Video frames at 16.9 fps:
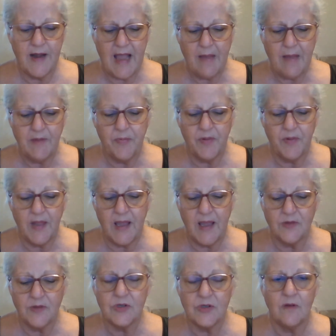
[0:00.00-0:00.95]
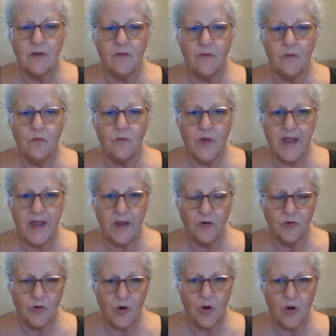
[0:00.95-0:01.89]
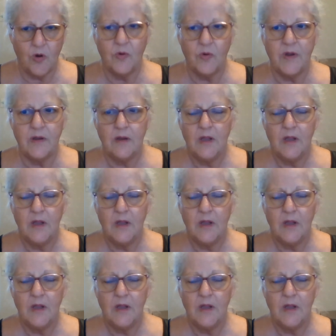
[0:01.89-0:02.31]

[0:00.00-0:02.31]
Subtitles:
How many plants can grow